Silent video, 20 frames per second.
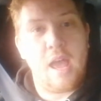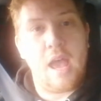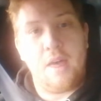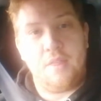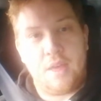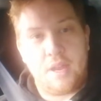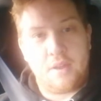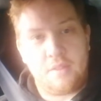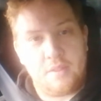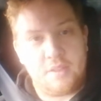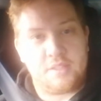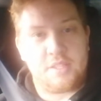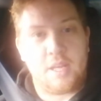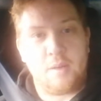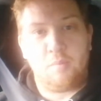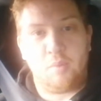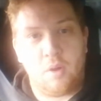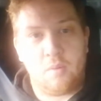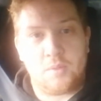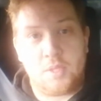and then in the
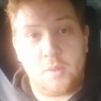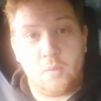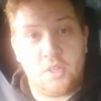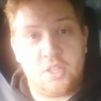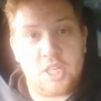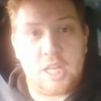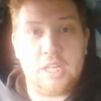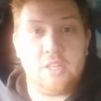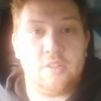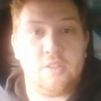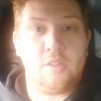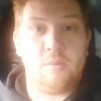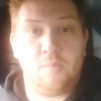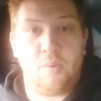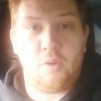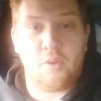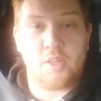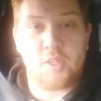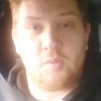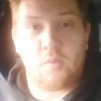same property we're changing the
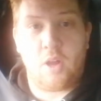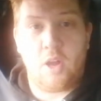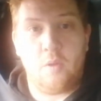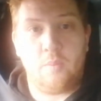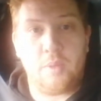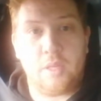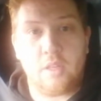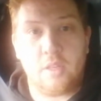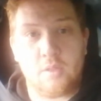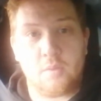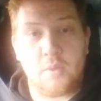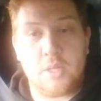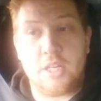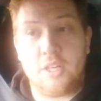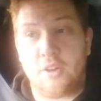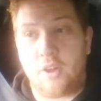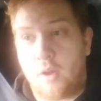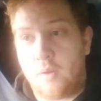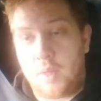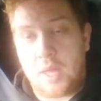board as well because we
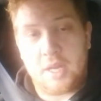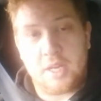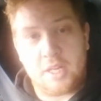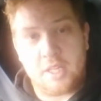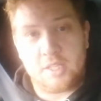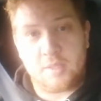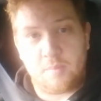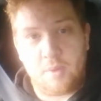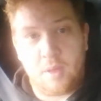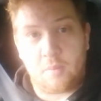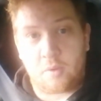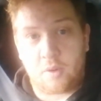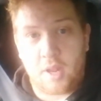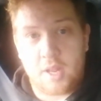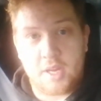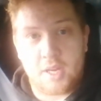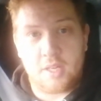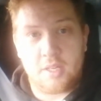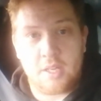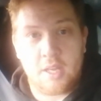know that needs to be
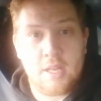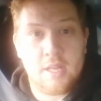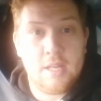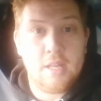upgraded.